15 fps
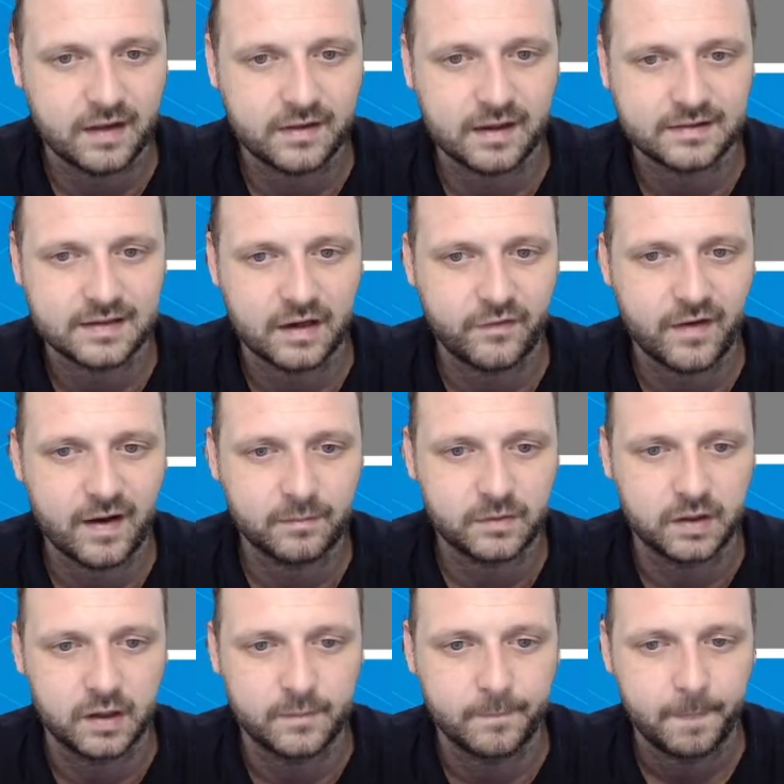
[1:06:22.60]
that
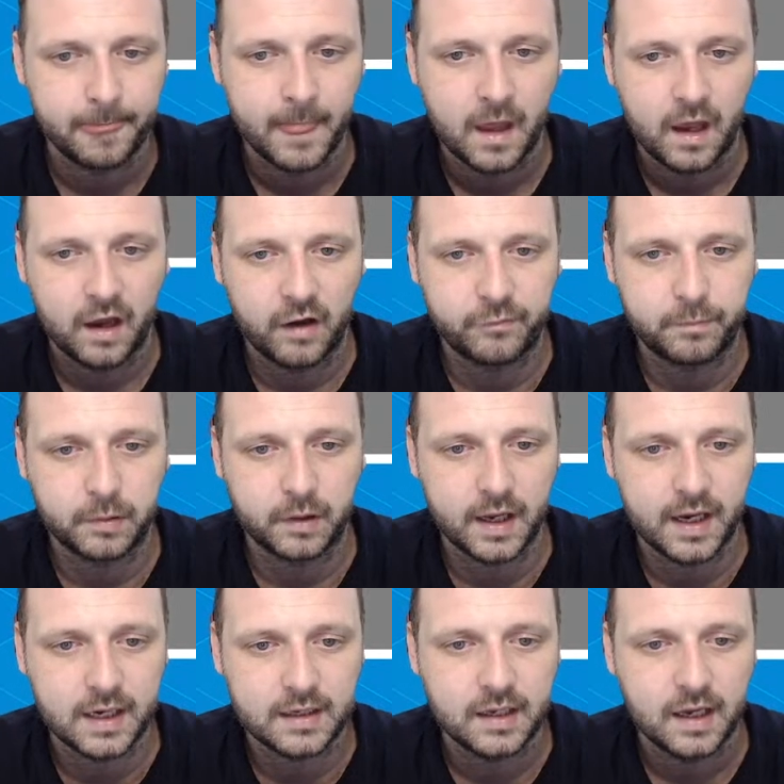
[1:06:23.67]
Southampton have
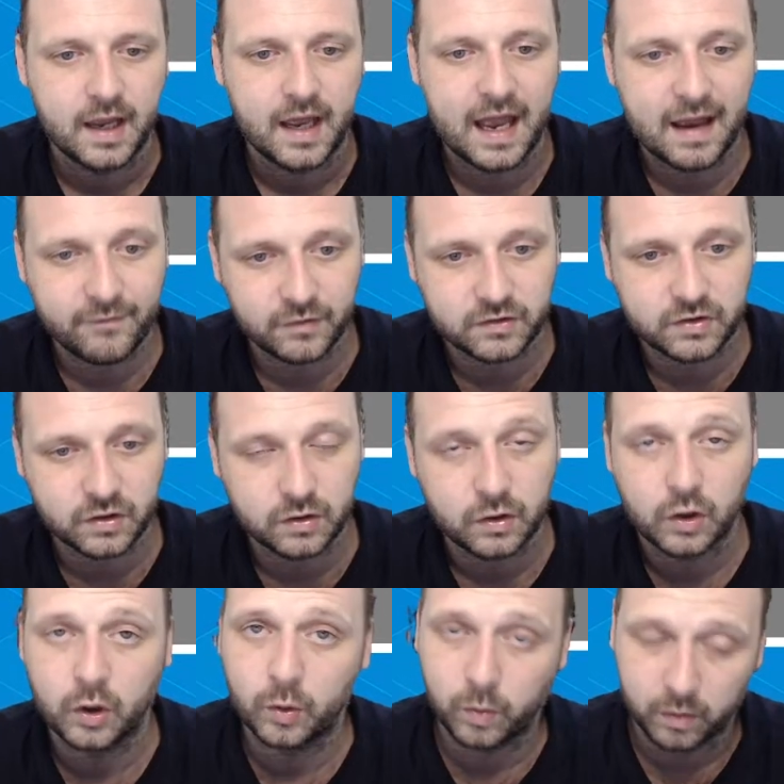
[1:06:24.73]
played Everton,
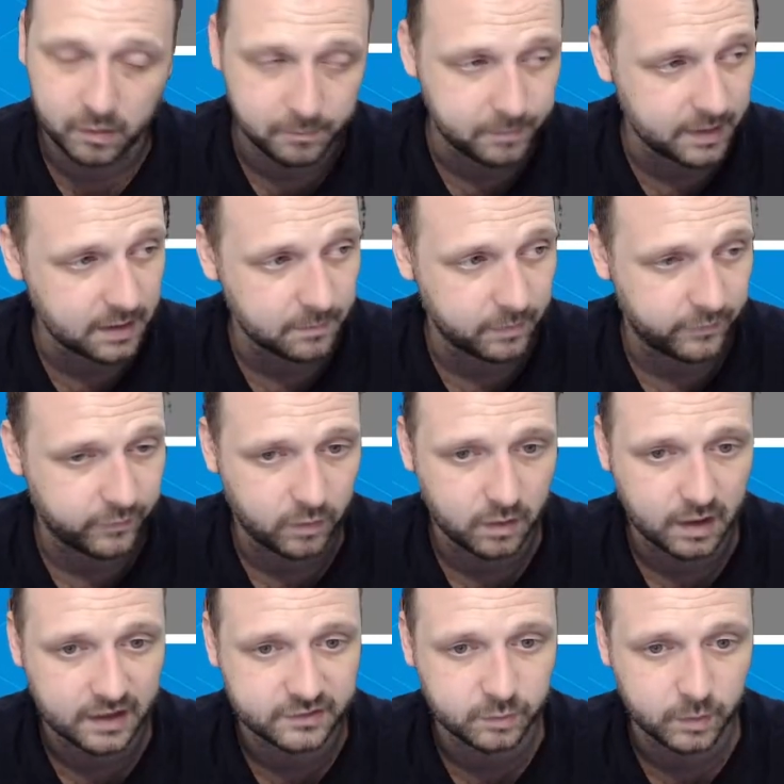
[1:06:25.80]
who were unbeaten before
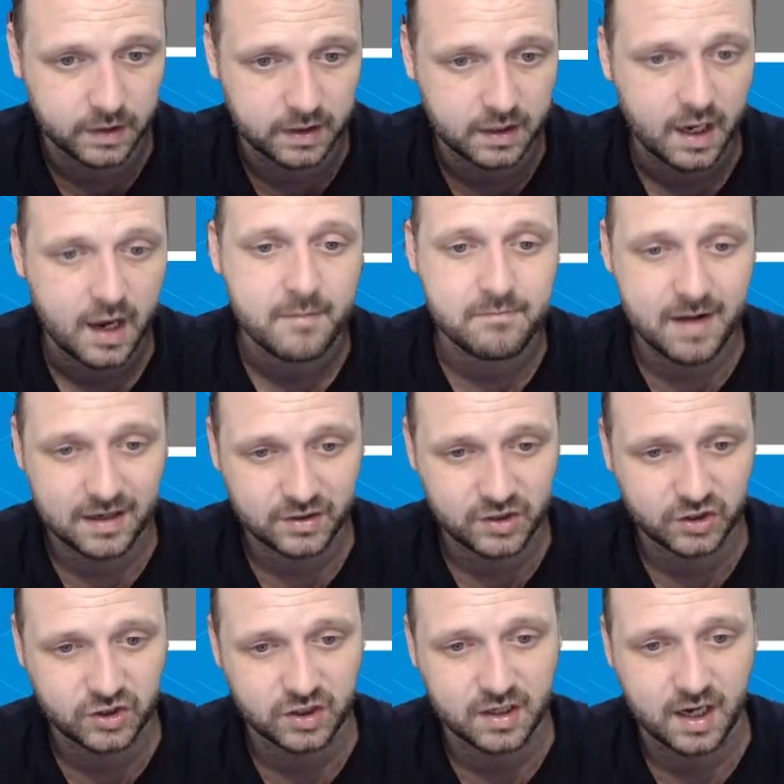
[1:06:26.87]
last week,
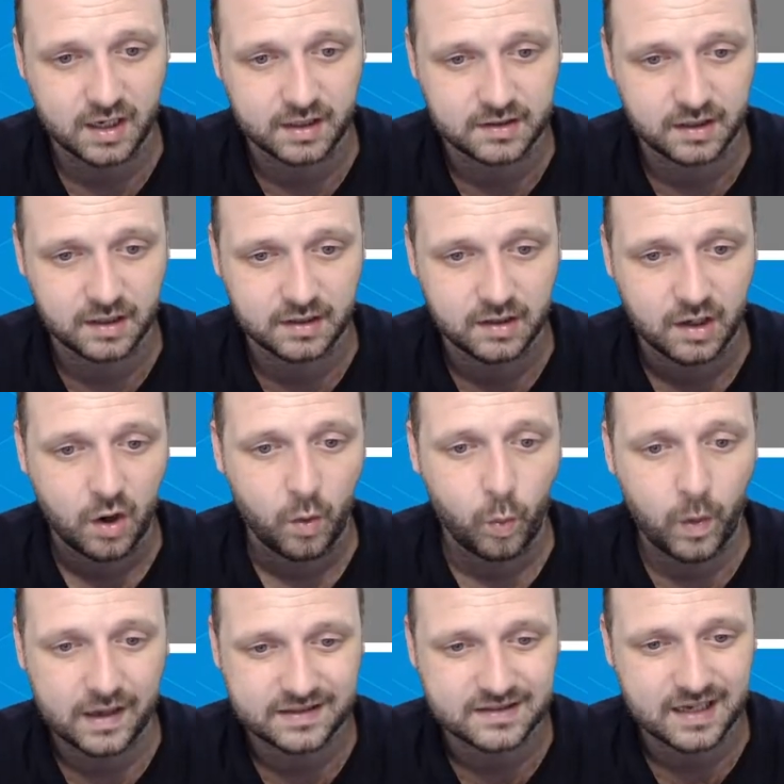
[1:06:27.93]
Manchester United,
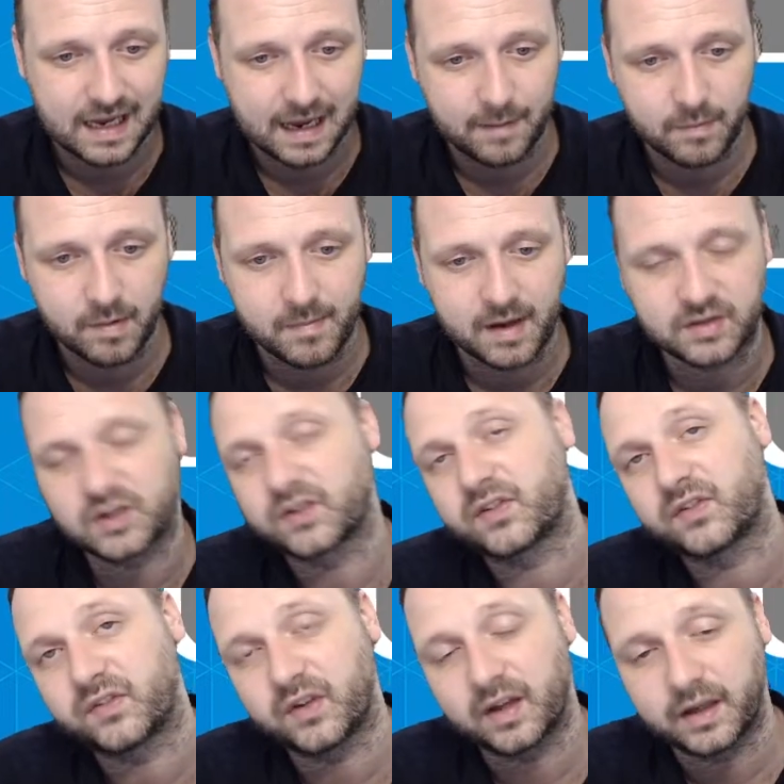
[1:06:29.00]
West Ham, and Manchester
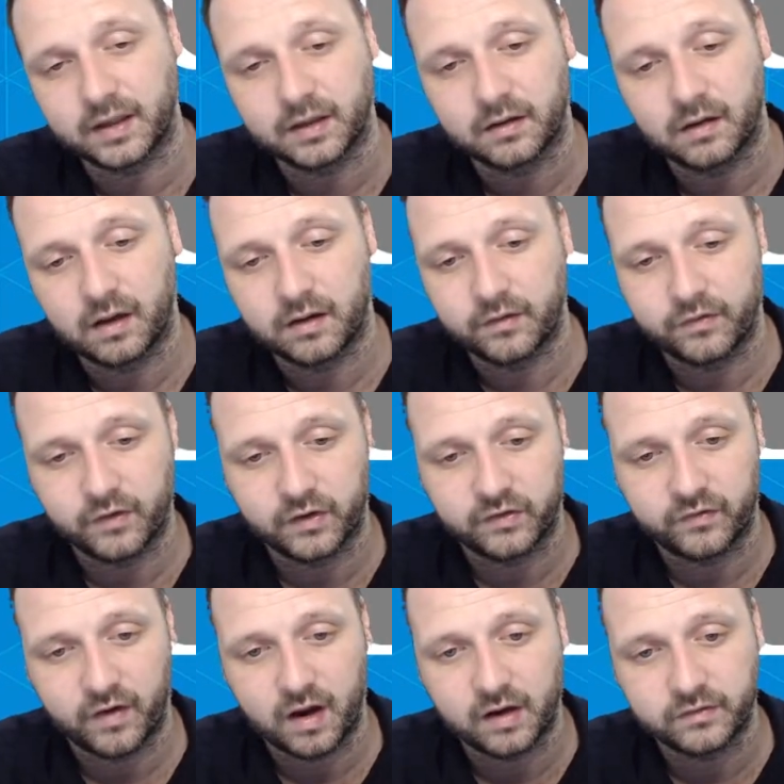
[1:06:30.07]
City in the first
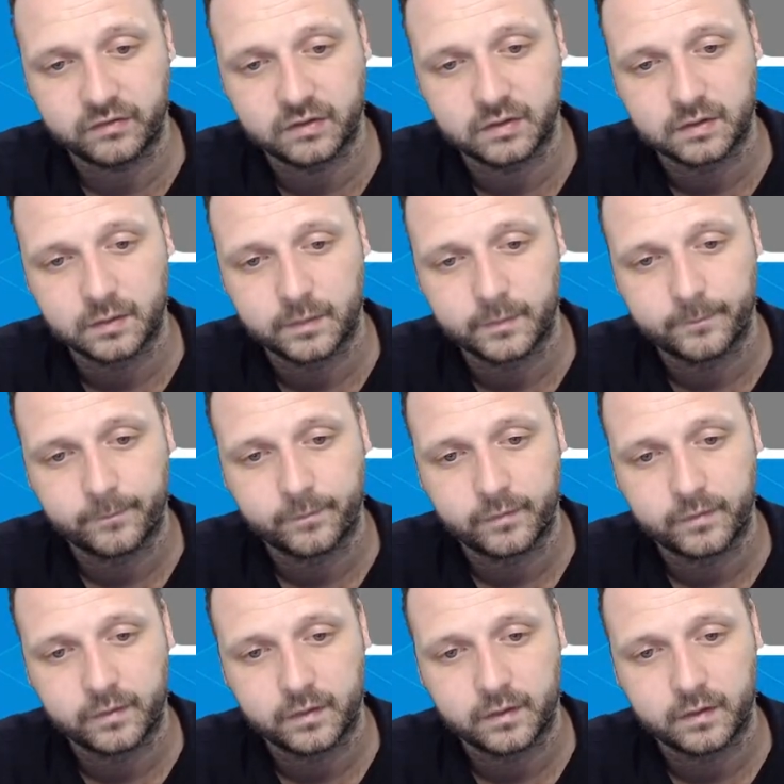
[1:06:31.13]
5.
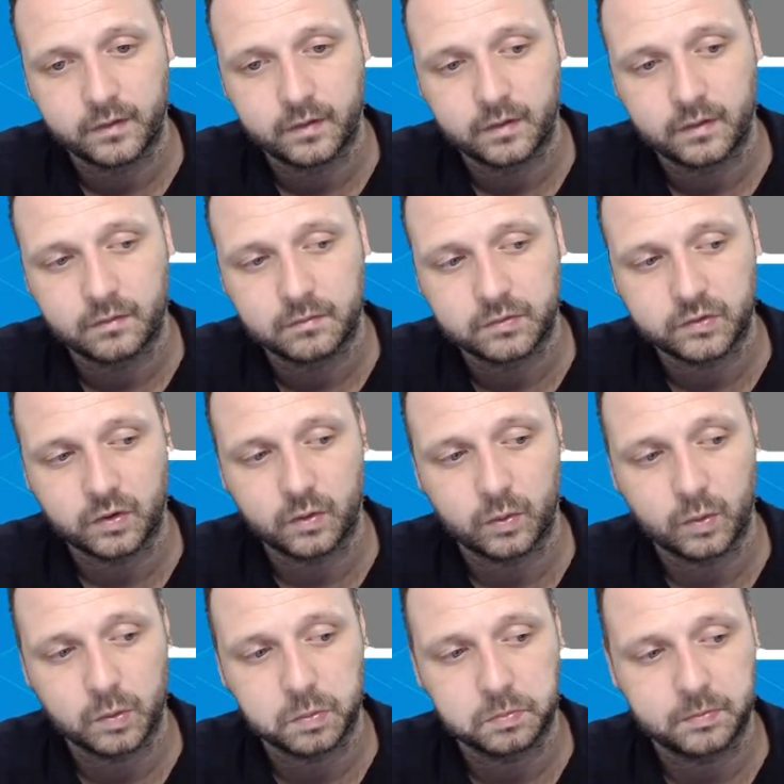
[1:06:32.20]

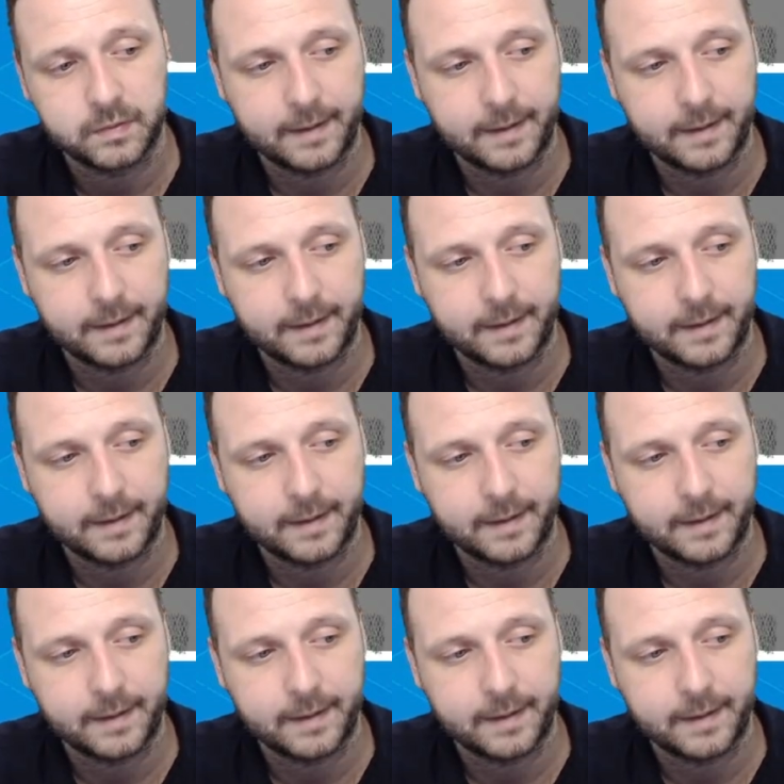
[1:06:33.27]
So, yeah.